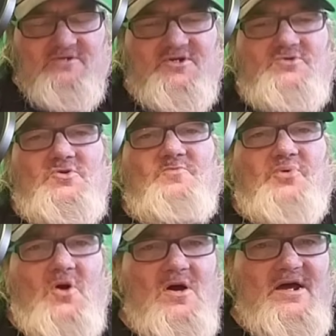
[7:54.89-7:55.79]
to do
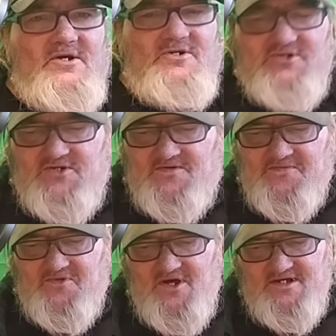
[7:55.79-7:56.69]
prior to your
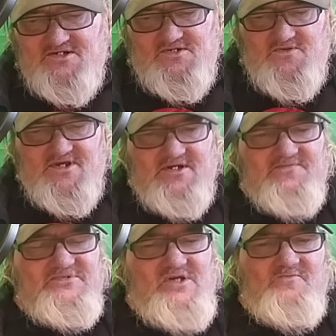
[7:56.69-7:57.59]
flight so that
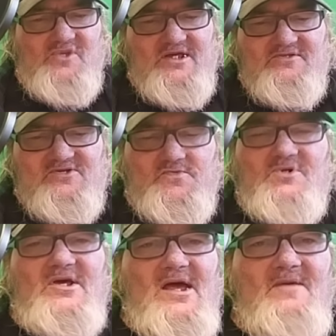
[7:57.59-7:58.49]
if something like this
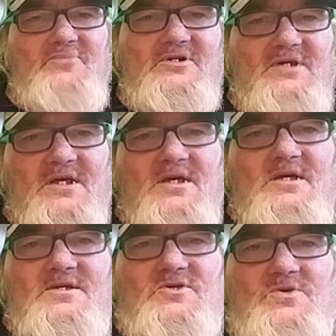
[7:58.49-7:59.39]
were to happen,
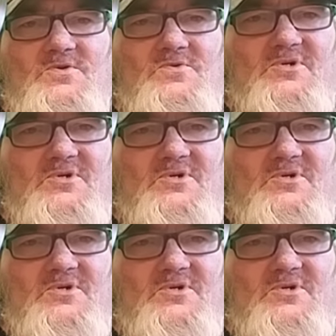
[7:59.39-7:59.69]
you